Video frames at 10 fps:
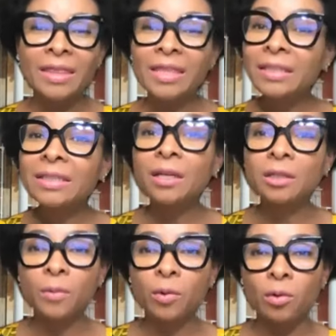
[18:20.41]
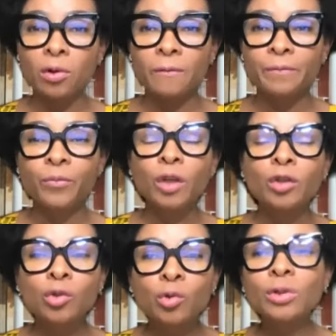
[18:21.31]
This textbook
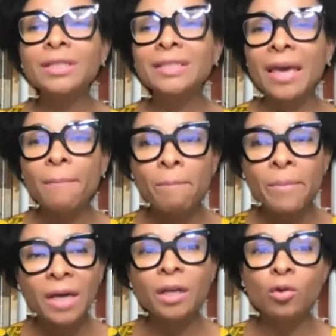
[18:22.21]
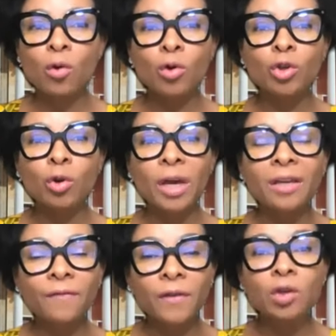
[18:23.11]
uses embedded audio
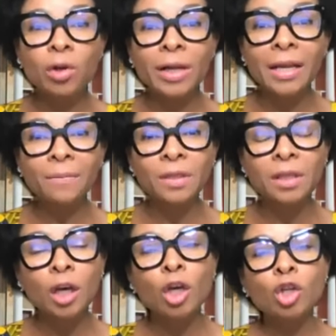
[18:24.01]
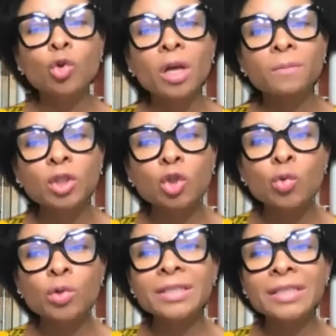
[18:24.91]
and video clips to help
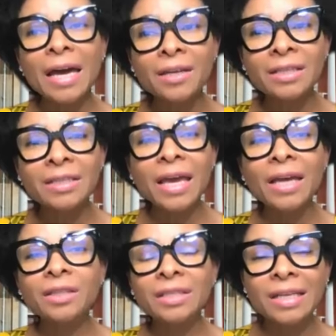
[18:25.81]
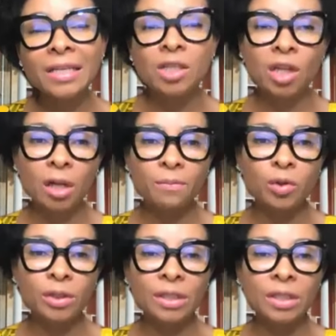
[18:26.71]
students understand surgical
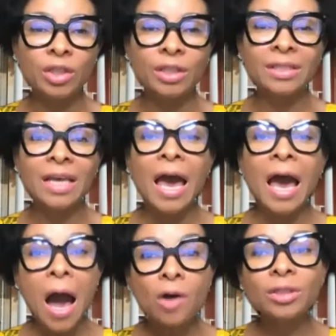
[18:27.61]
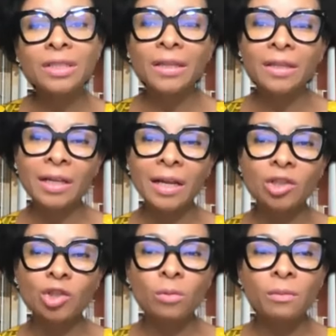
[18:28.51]
procedures outside the
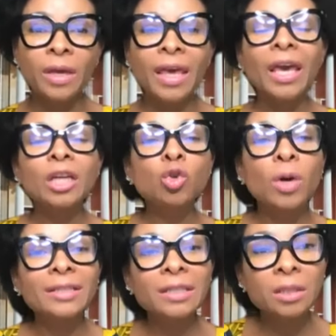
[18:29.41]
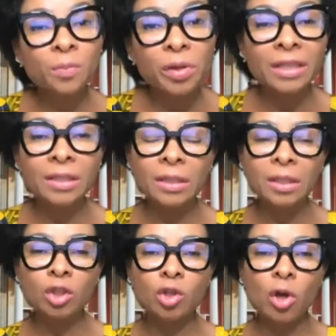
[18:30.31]
classroom and to assist
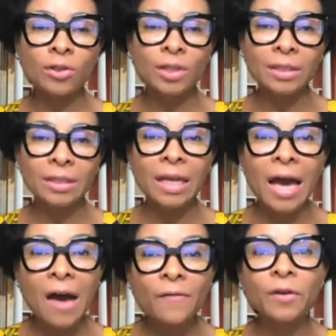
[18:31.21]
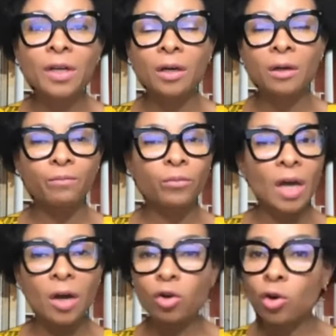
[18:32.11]
practicing doctors in Africa
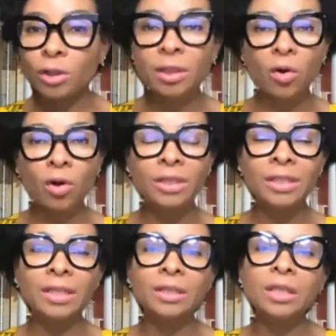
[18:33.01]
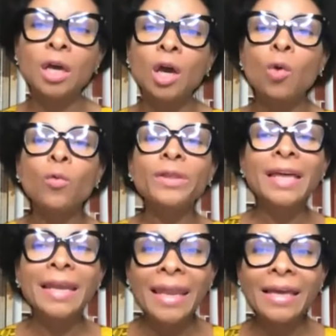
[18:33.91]
across the continent with
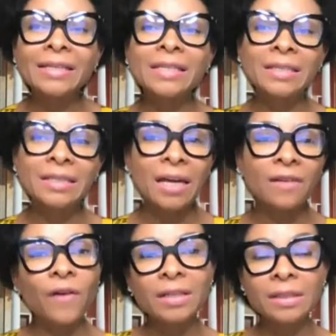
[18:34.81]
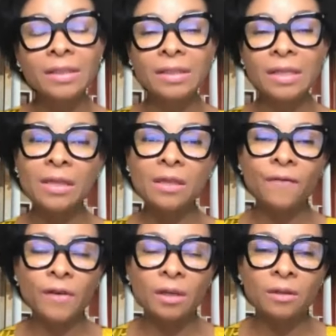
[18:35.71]
the latest advances in the
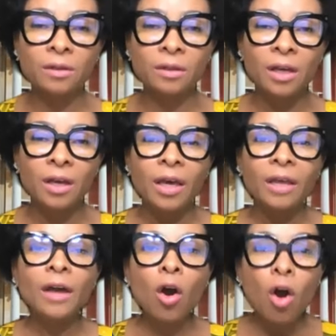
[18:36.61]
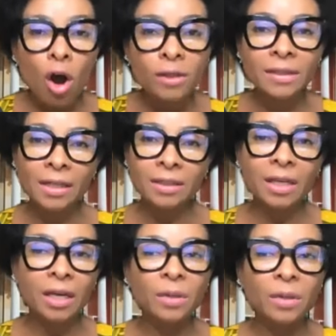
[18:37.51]
field. The content
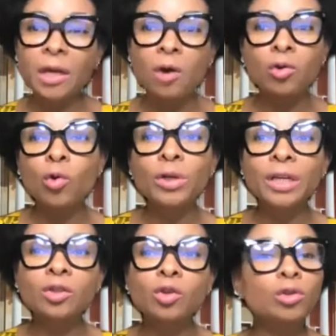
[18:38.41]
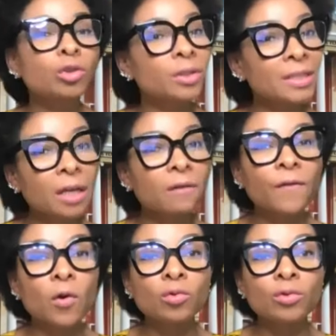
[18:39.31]
can be downloaded onto cell
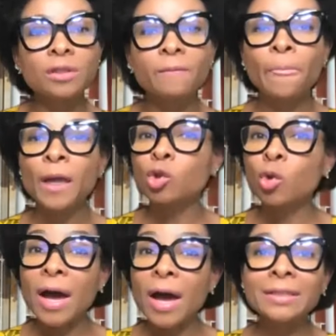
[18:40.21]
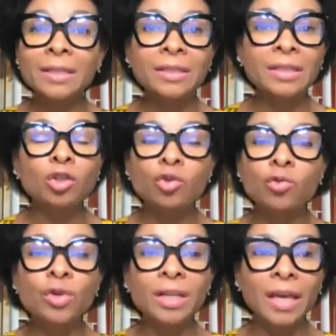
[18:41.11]
phones to access in
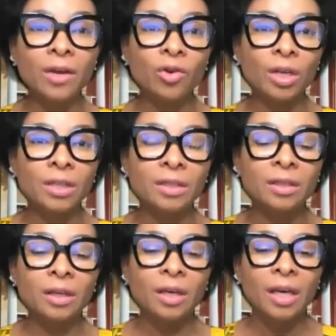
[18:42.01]
rural areas.